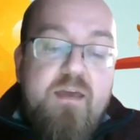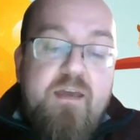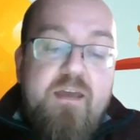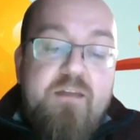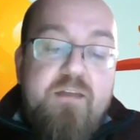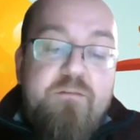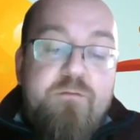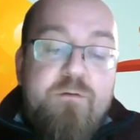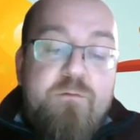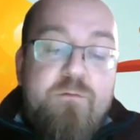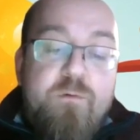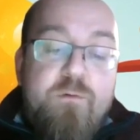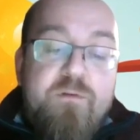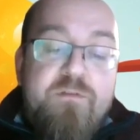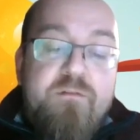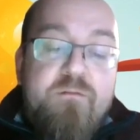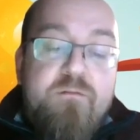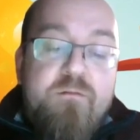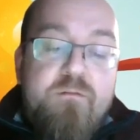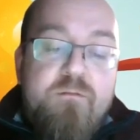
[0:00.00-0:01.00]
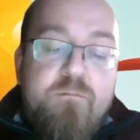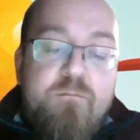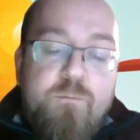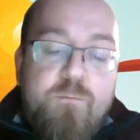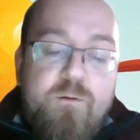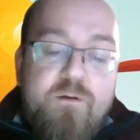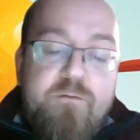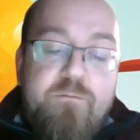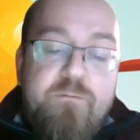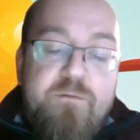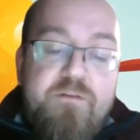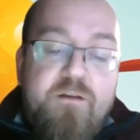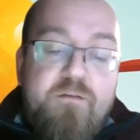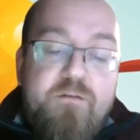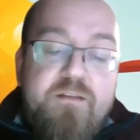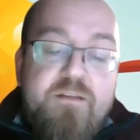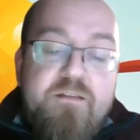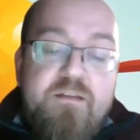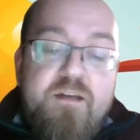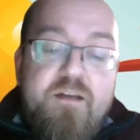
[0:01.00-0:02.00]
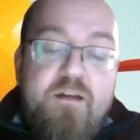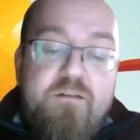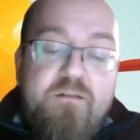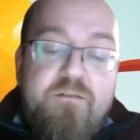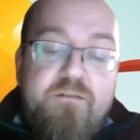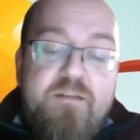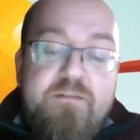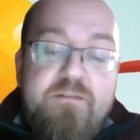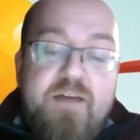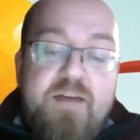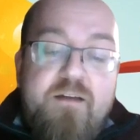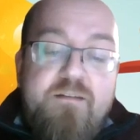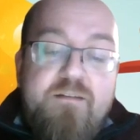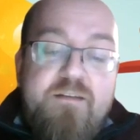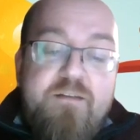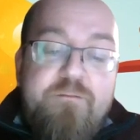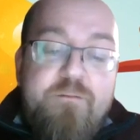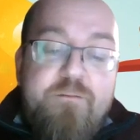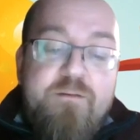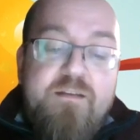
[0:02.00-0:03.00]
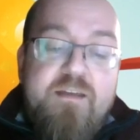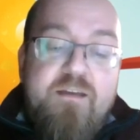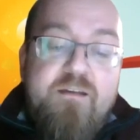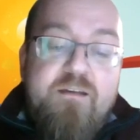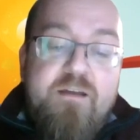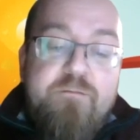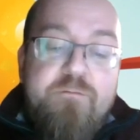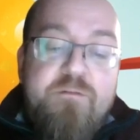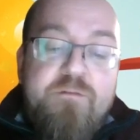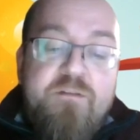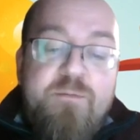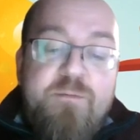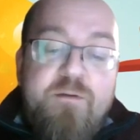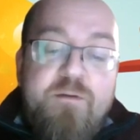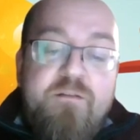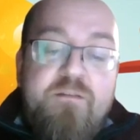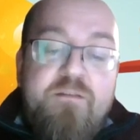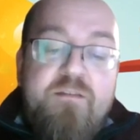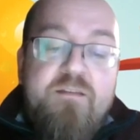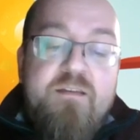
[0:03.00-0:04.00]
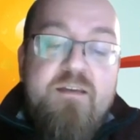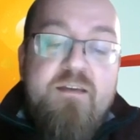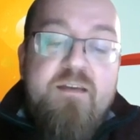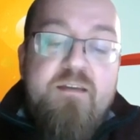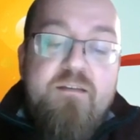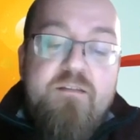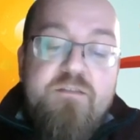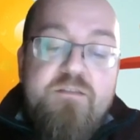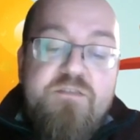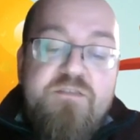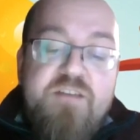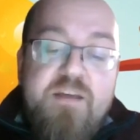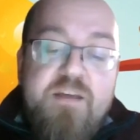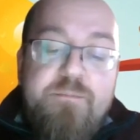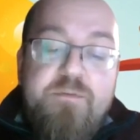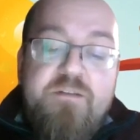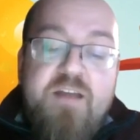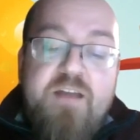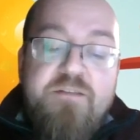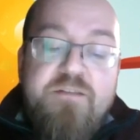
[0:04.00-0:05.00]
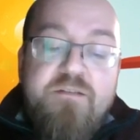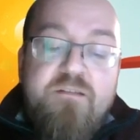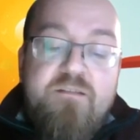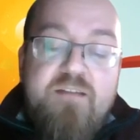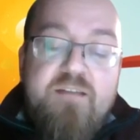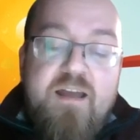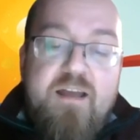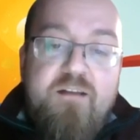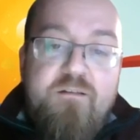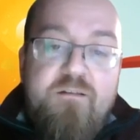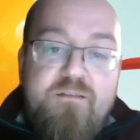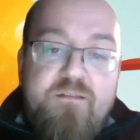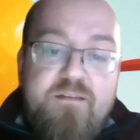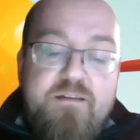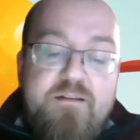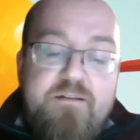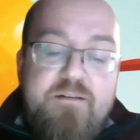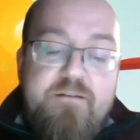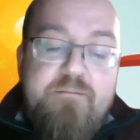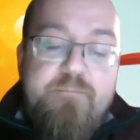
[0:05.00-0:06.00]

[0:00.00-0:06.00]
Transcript: Ainsworth's work resulted in the understanding of how different caregivers experience his shape attachment styles.